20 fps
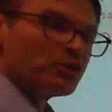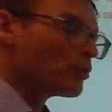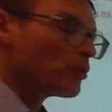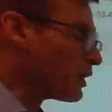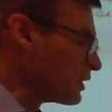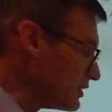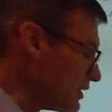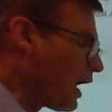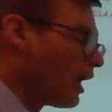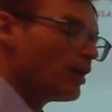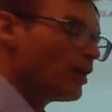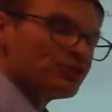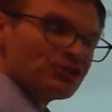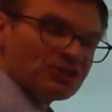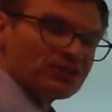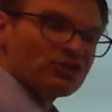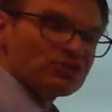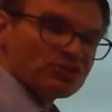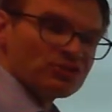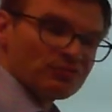
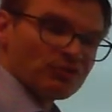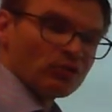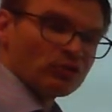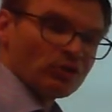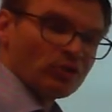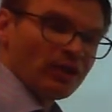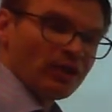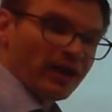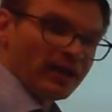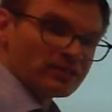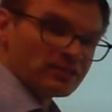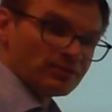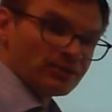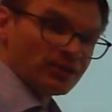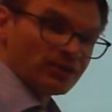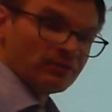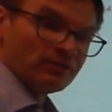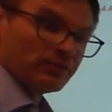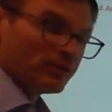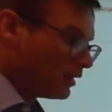acknowledging there's a vertical
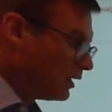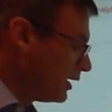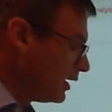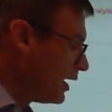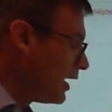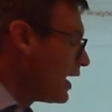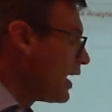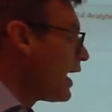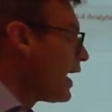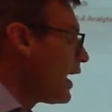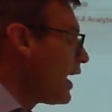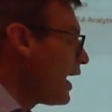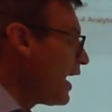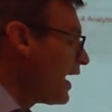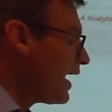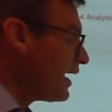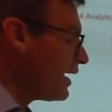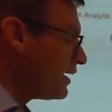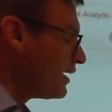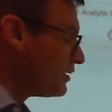asymptote.
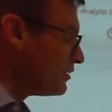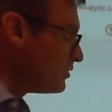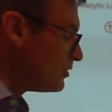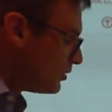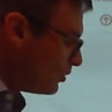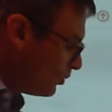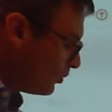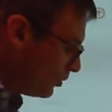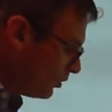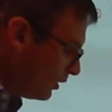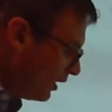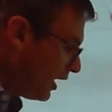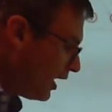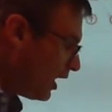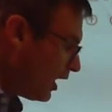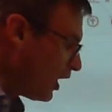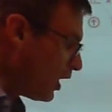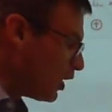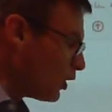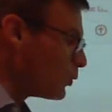And
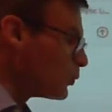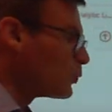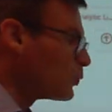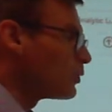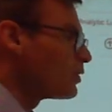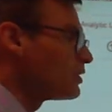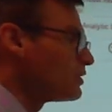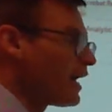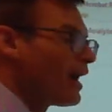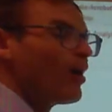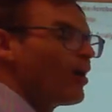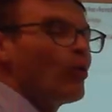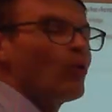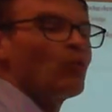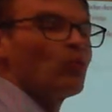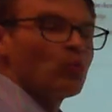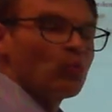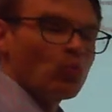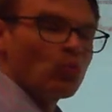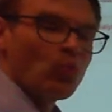
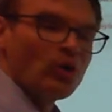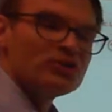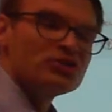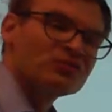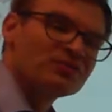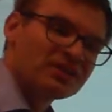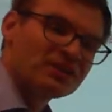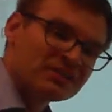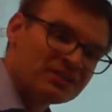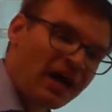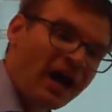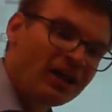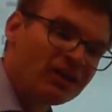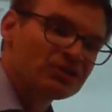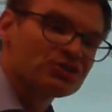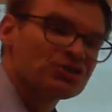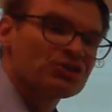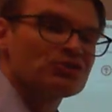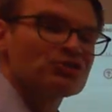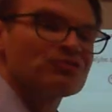now, once you've
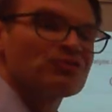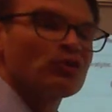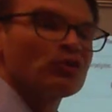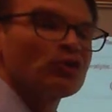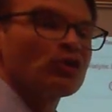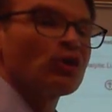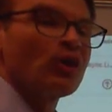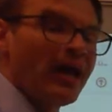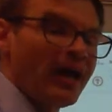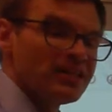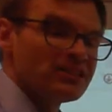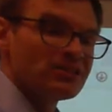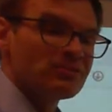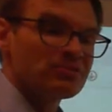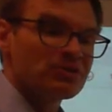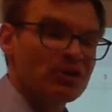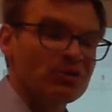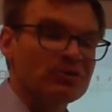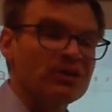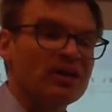acknowledged there's a vertical
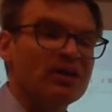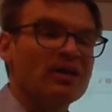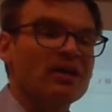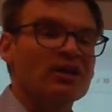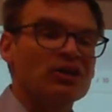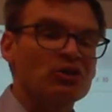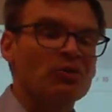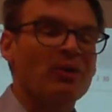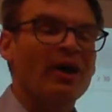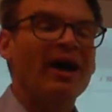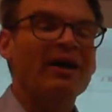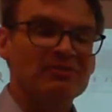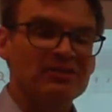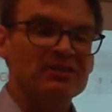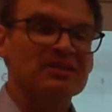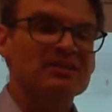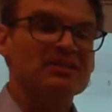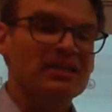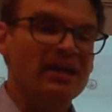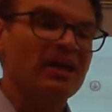asymptote, you have
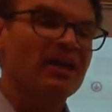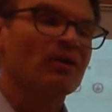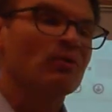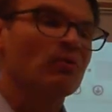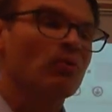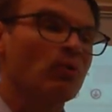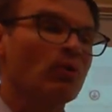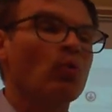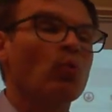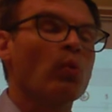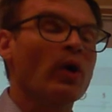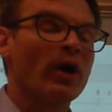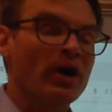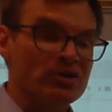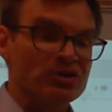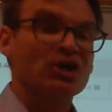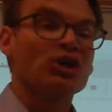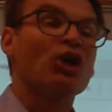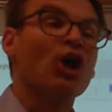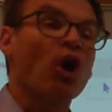to say, well, where
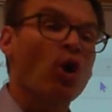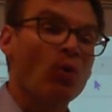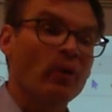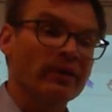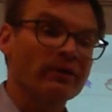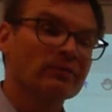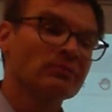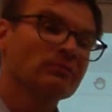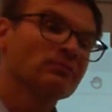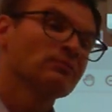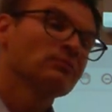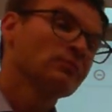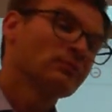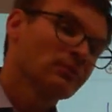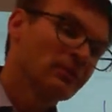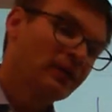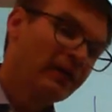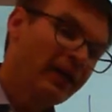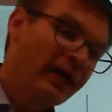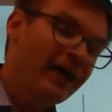is it going?
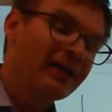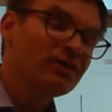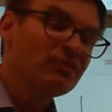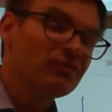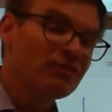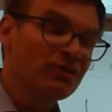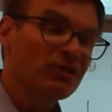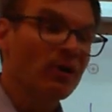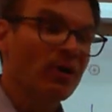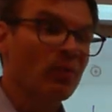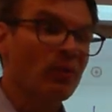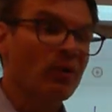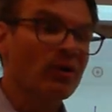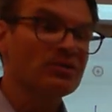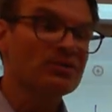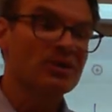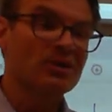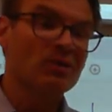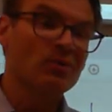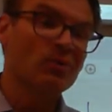How do you figure out where
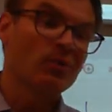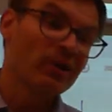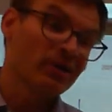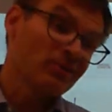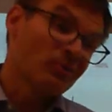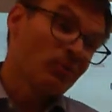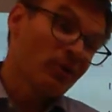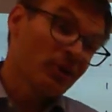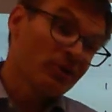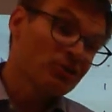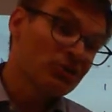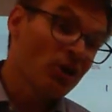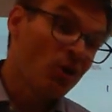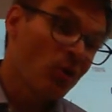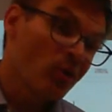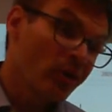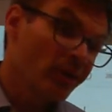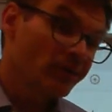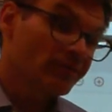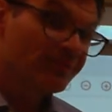it's
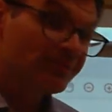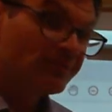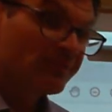going?